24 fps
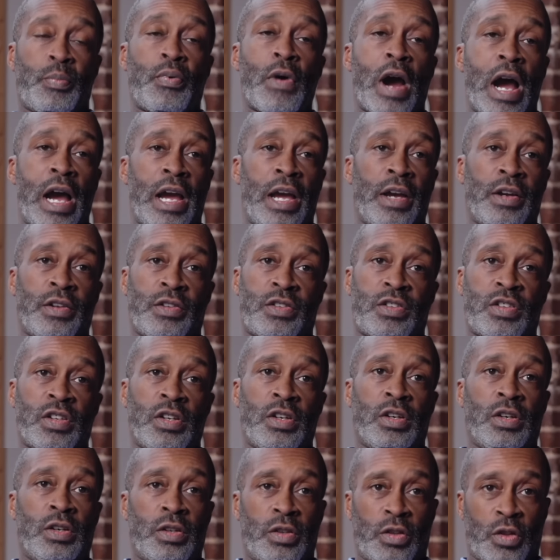Prior
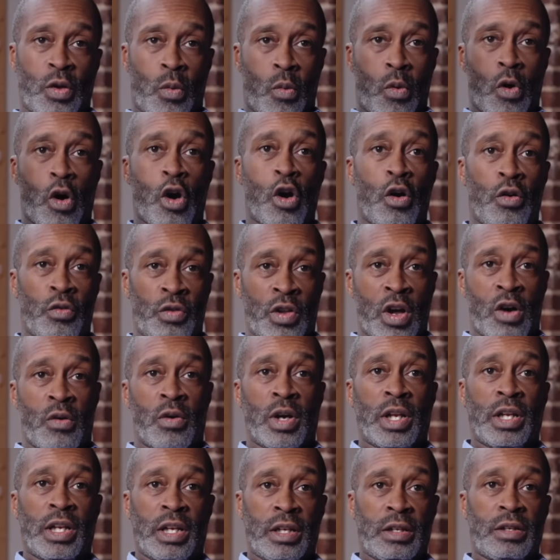to the world
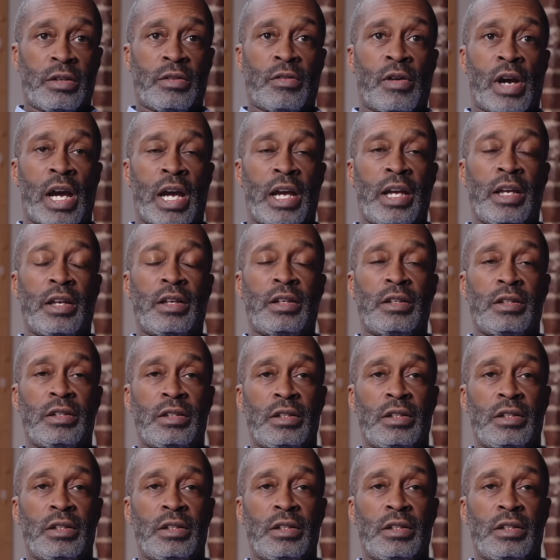knowing it, right?